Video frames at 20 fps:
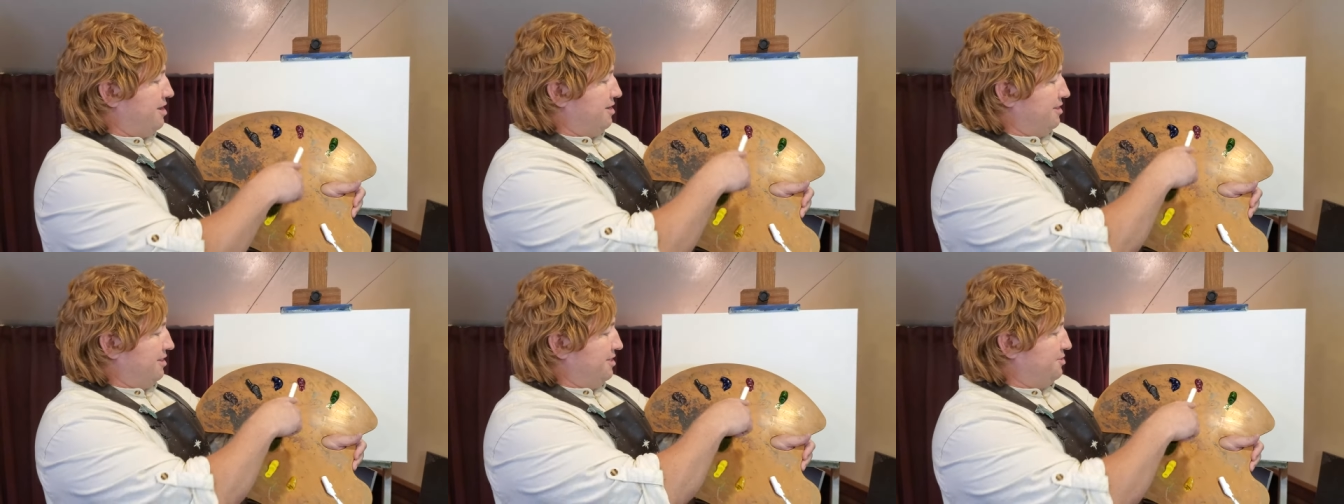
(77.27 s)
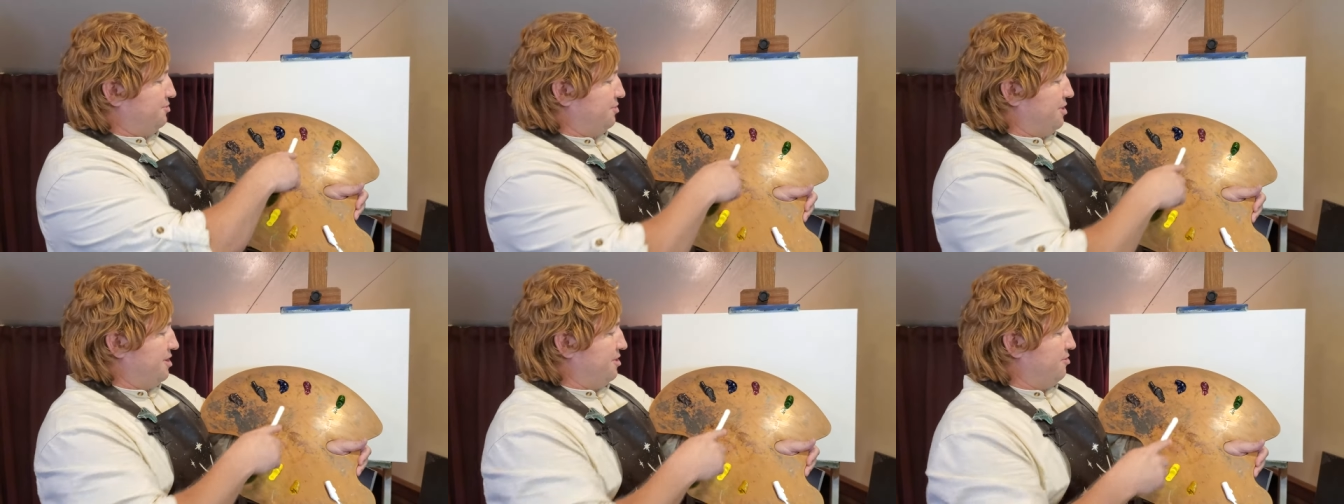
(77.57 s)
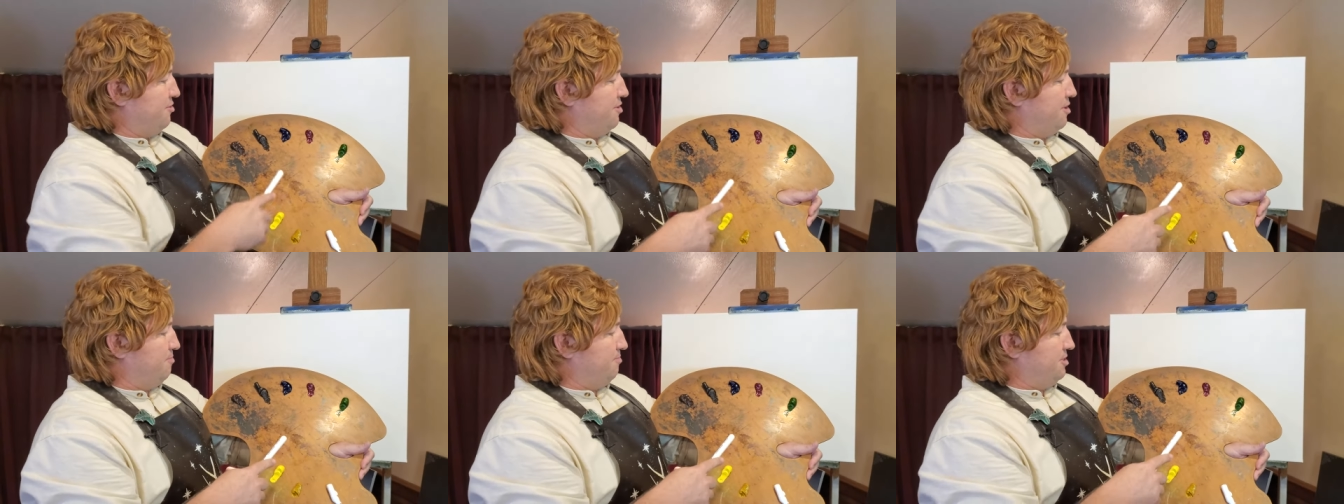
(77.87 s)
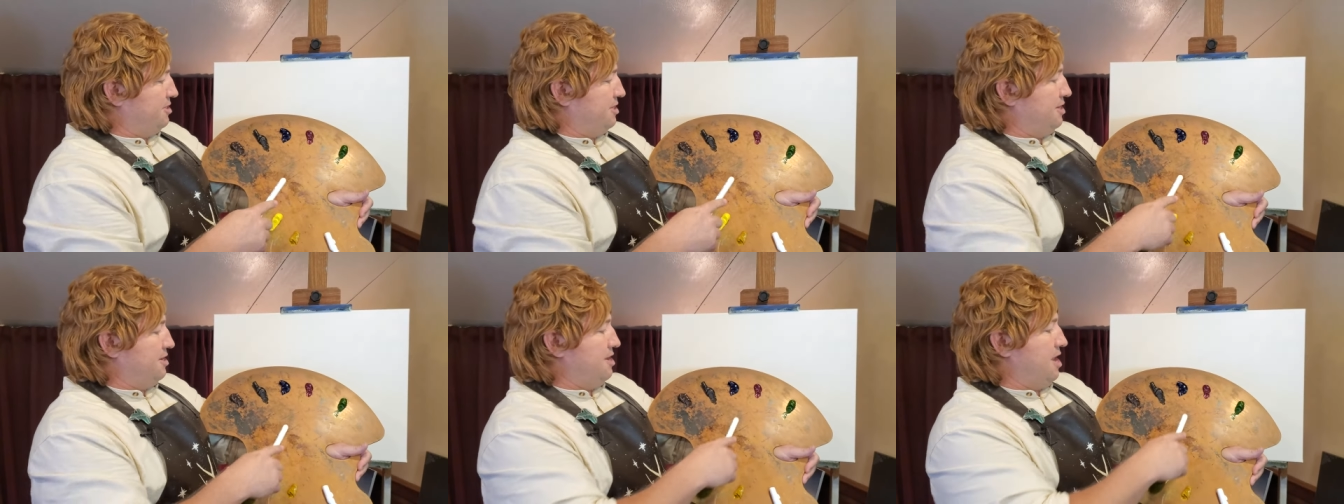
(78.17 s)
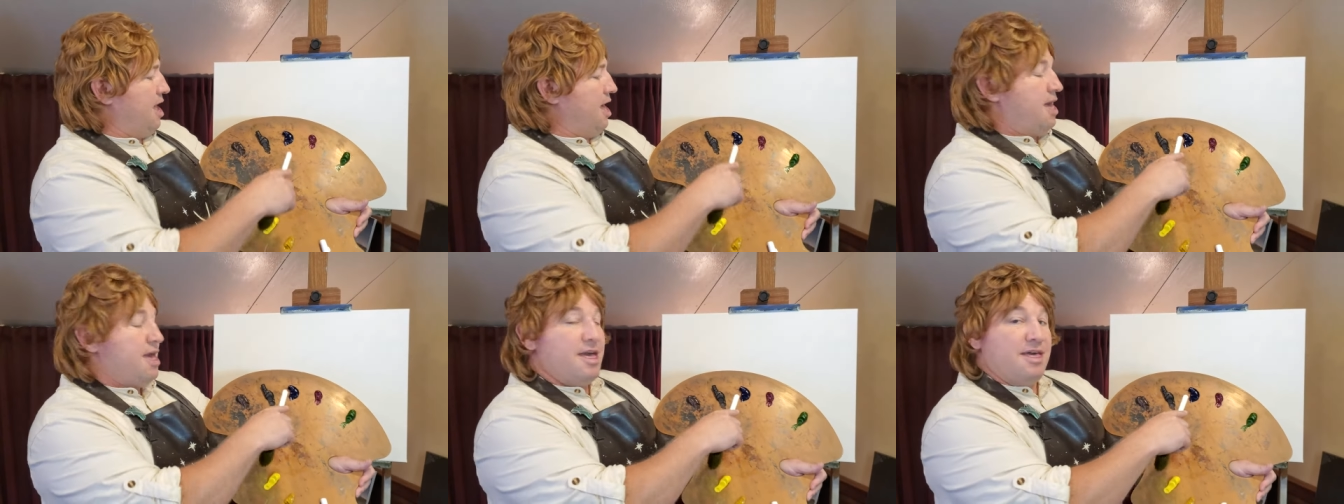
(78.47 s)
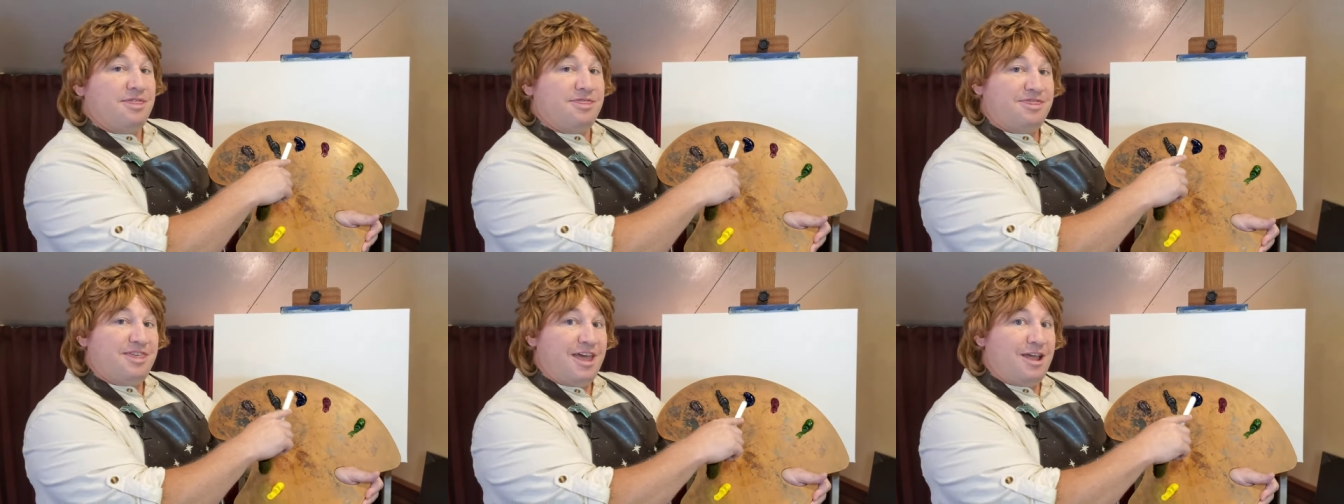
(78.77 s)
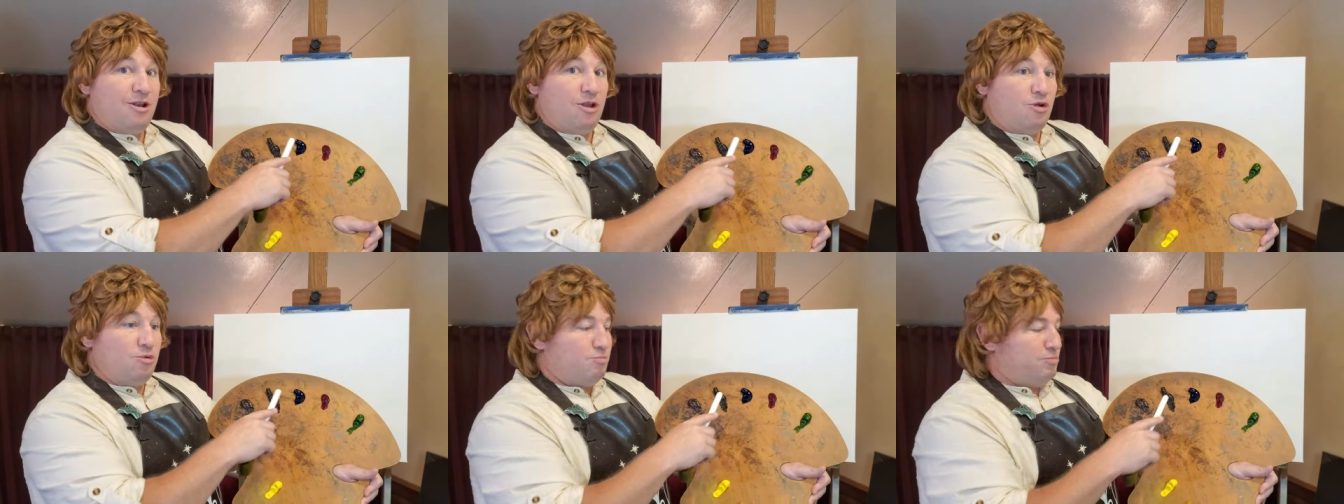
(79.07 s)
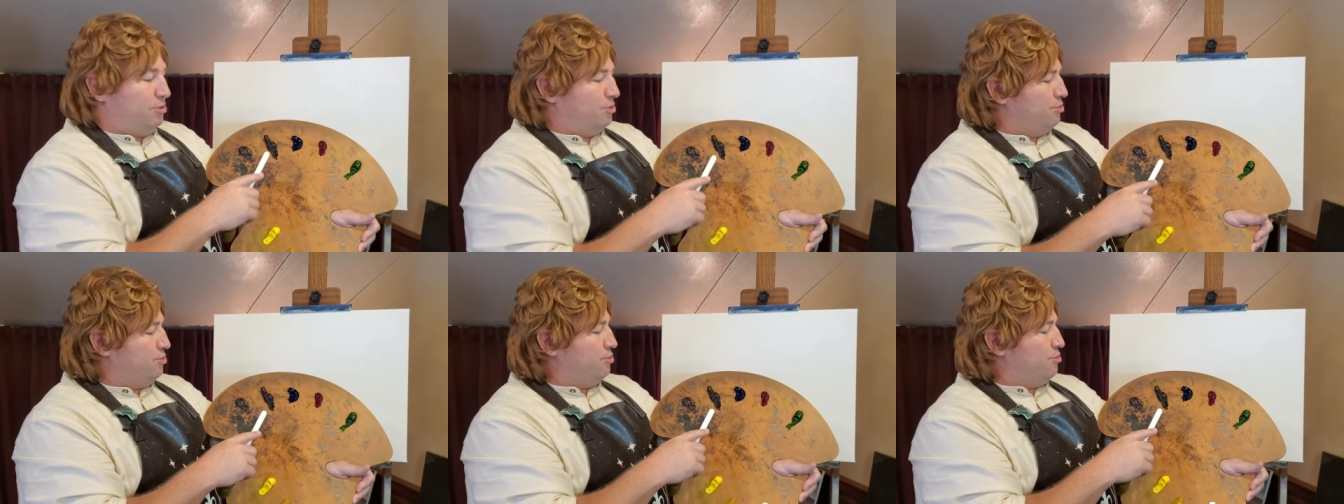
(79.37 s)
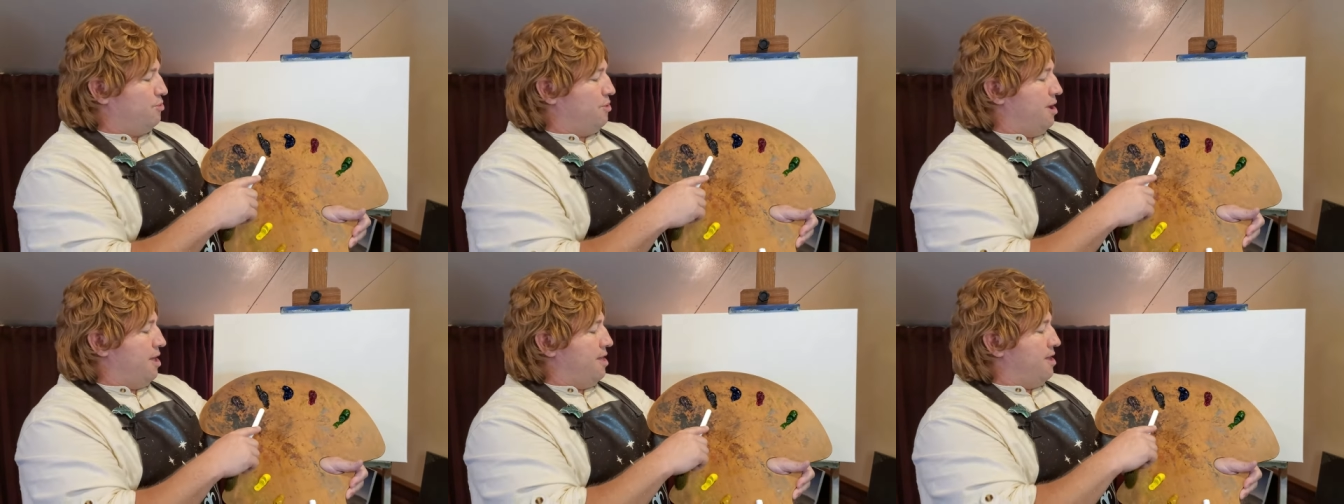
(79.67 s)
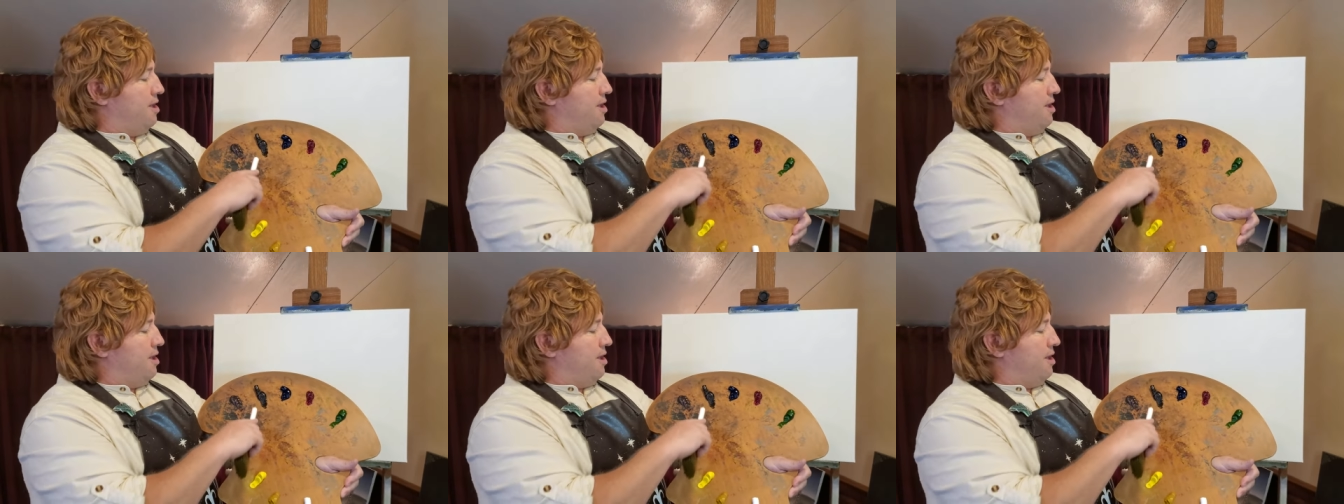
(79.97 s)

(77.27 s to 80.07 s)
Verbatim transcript: alizarin crimson, phthalo blue,